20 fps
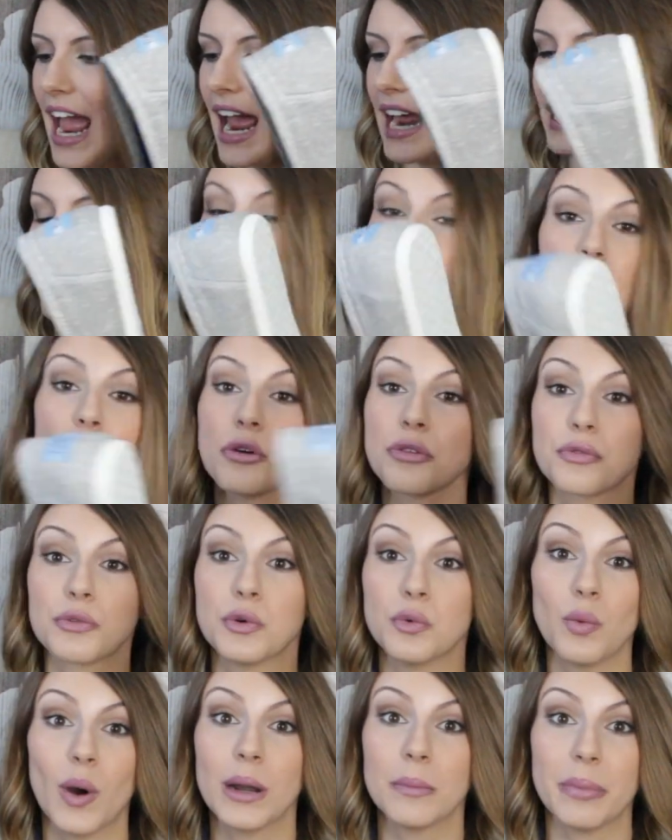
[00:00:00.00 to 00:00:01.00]
And I go
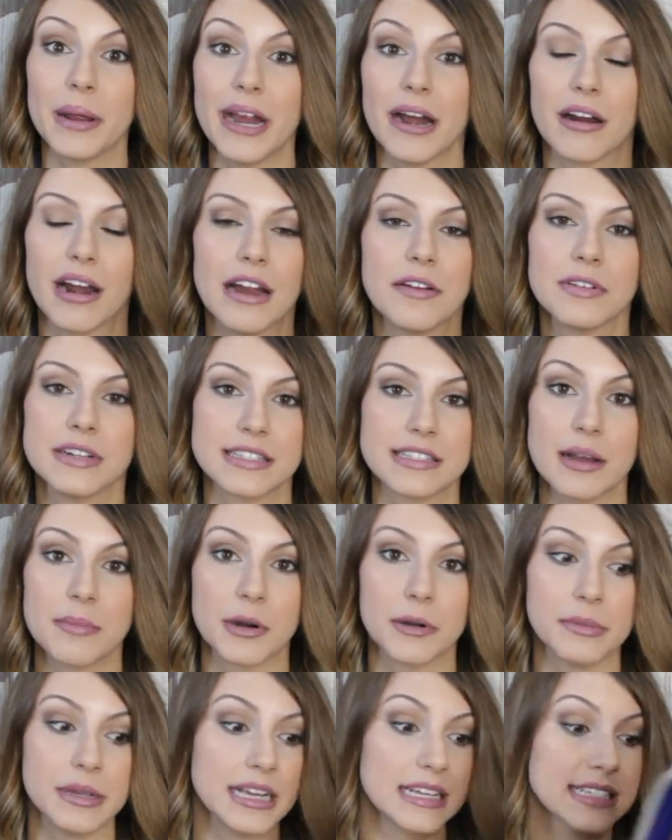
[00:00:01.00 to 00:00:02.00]
through one pair every
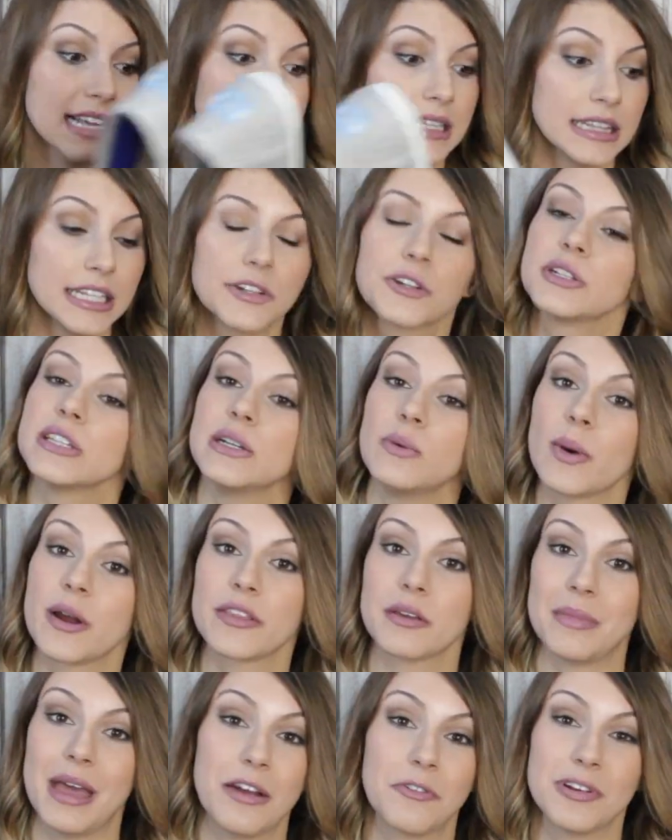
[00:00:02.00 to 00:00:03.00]
summer because I literally
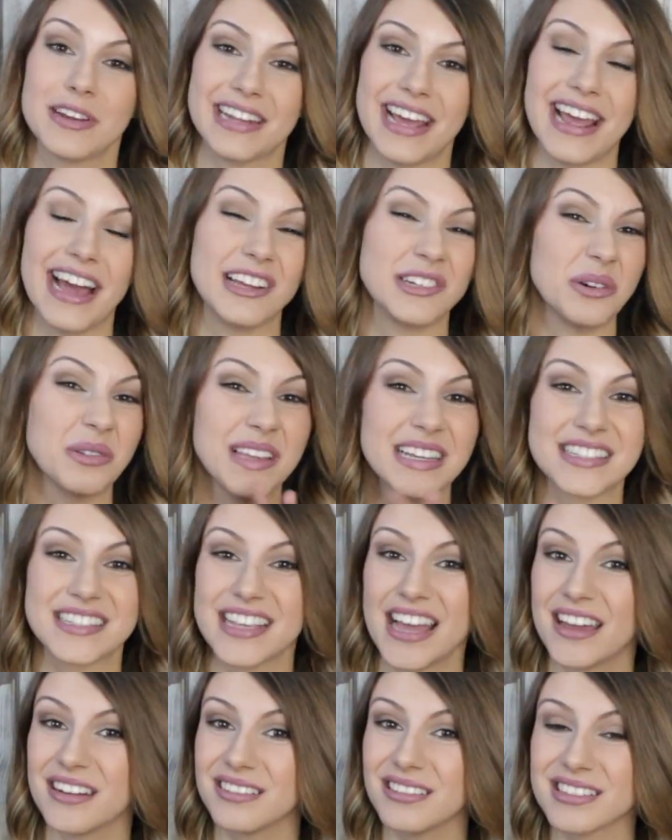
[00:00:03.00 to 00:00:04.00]
wear them every day. I don't like
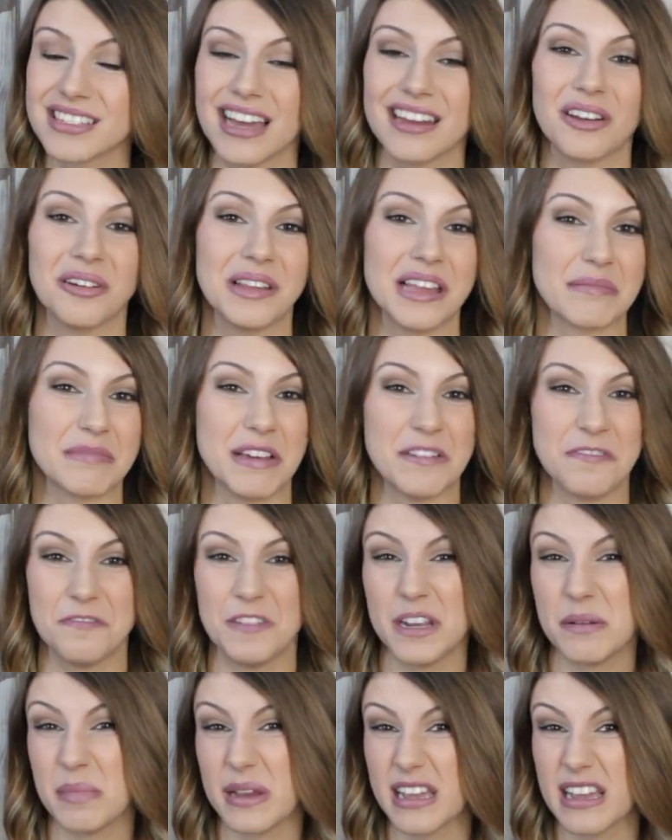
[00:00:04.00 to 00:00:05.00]
sandals. I don't like my
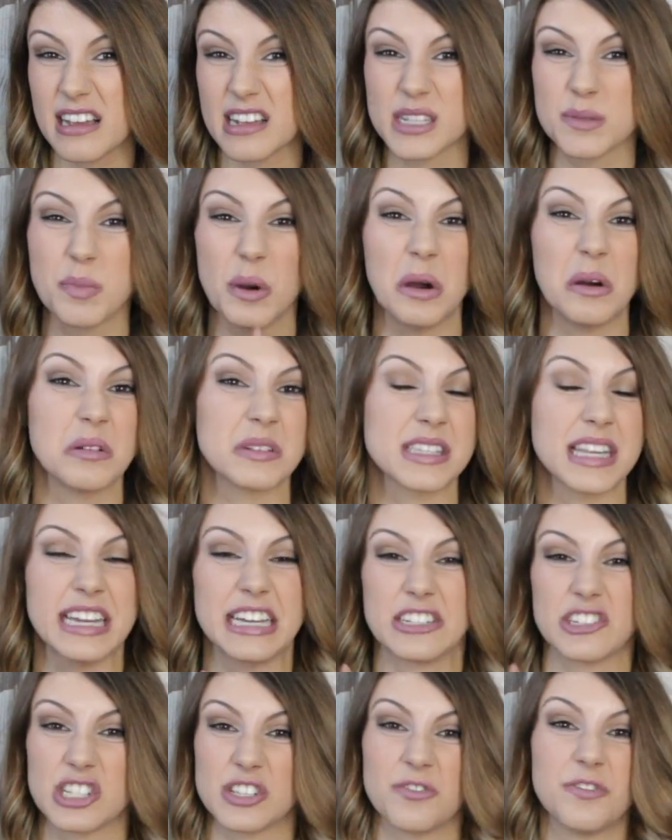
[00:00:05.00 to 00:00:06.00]
feet being exposed.
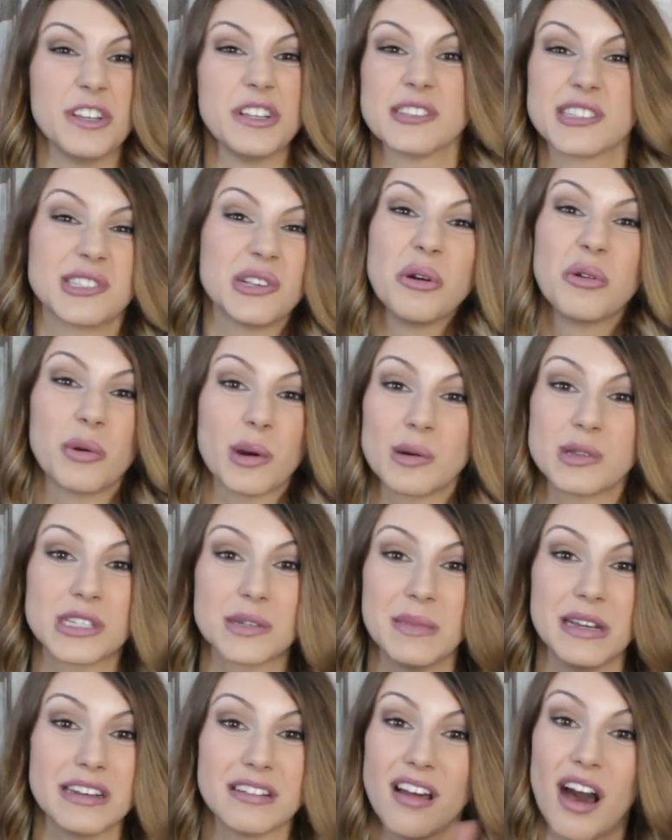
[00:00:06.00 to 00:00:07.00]
Like, it just feels so gross
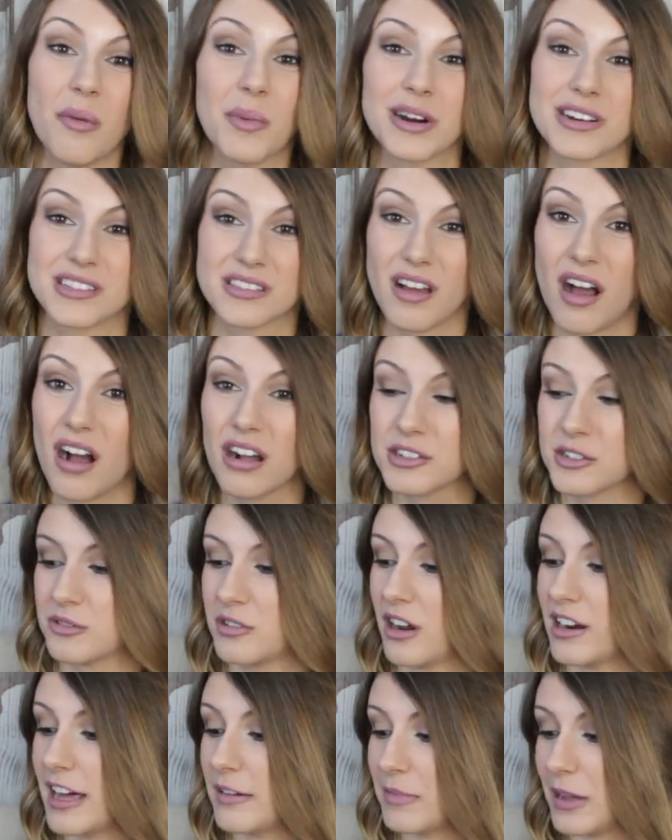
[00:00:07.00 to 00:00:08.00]
to me to not wear socks
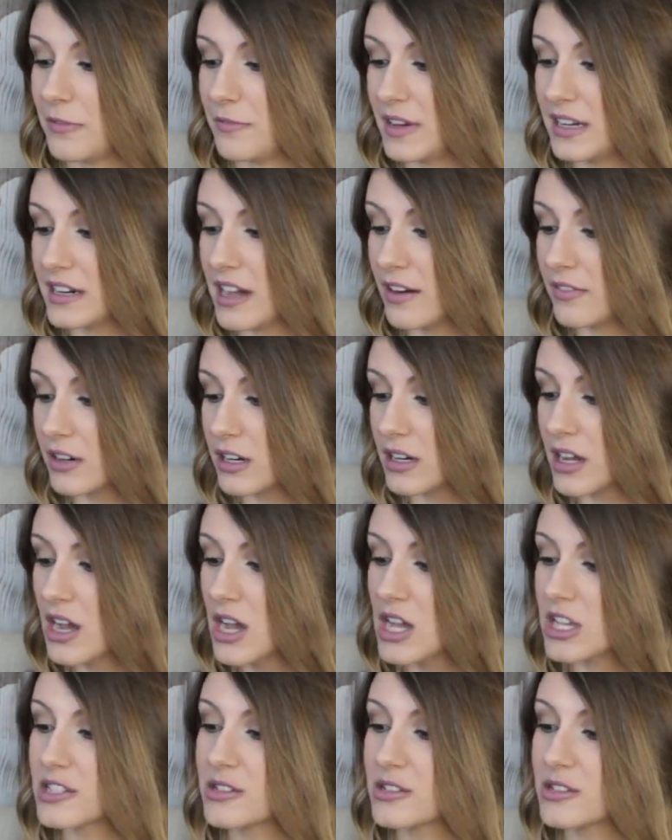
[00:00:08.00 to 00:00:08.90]
or not have my feet covered.